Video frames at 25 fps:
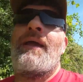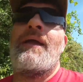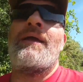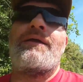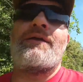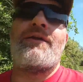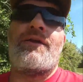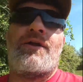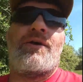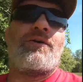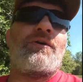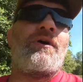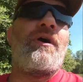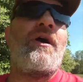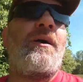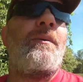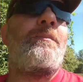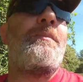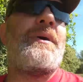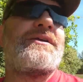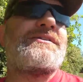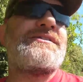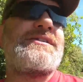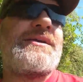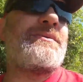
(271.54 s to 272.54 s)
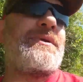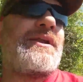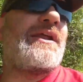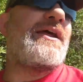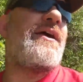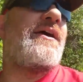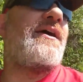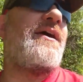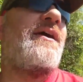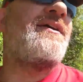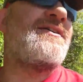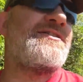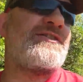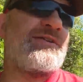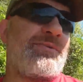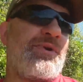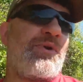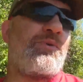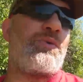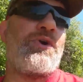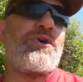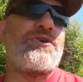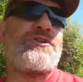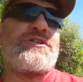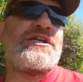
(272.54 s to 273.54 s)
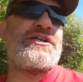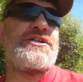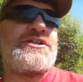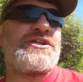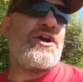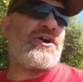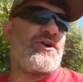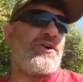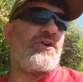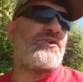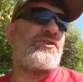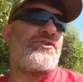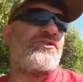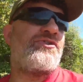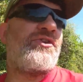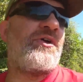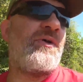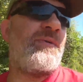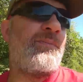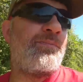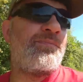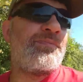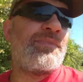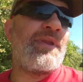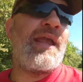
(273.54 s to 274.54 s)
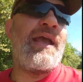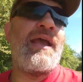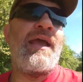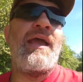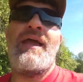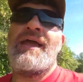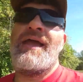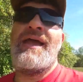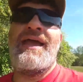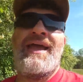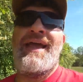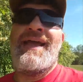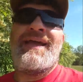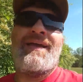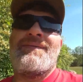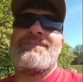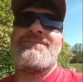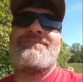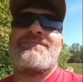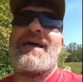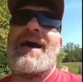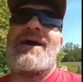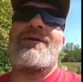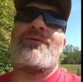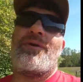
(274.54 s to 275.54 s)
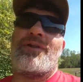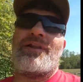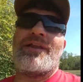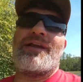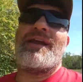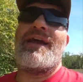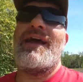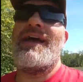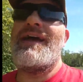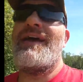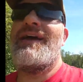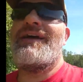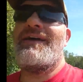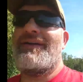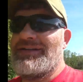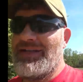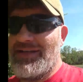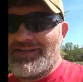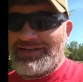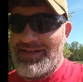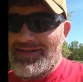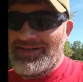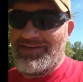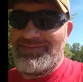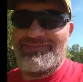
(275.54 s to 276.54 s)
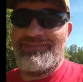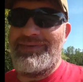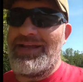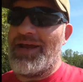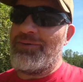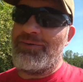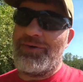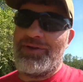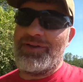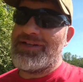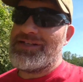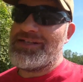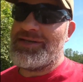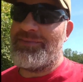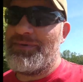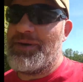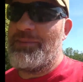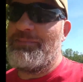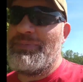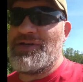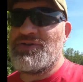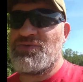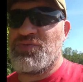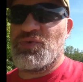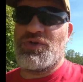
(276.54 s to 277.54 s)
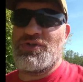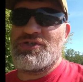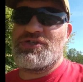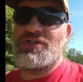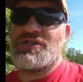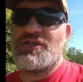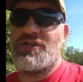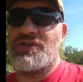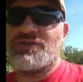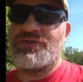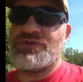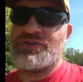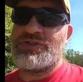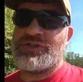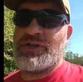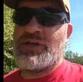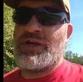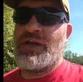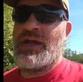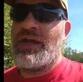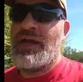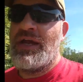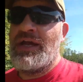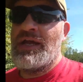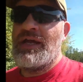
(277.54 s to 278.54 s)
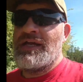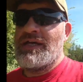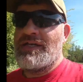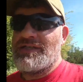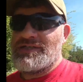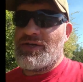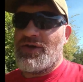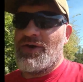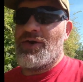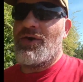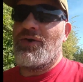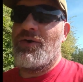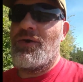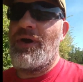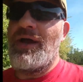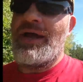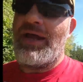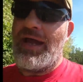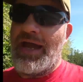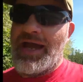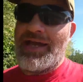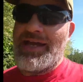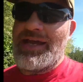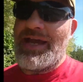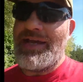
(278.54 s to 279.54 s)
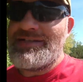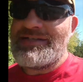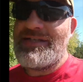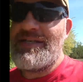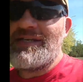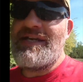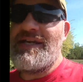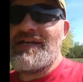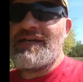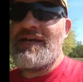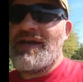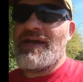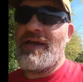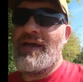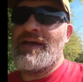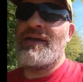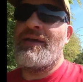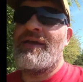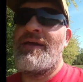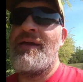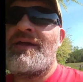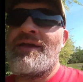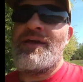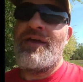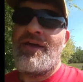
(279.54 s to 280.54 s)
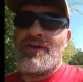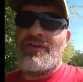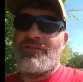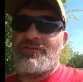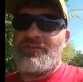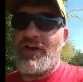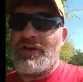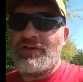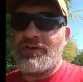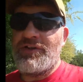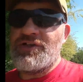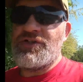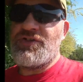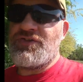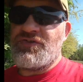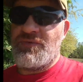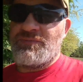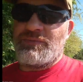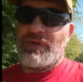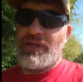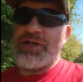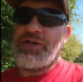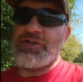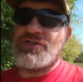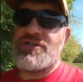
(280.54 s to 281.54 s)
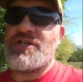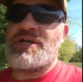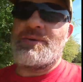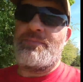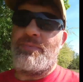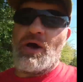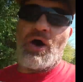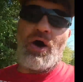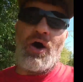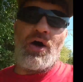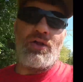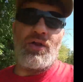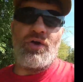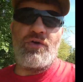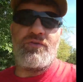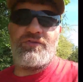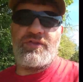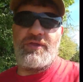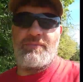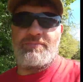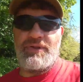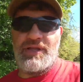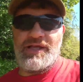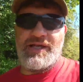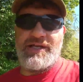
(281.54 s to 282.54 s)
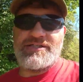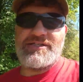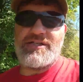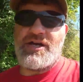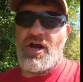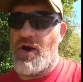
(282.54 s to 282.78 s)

You know, but some of the words he chose, not really some of the best words to use. So I see failures from leadership all over the place.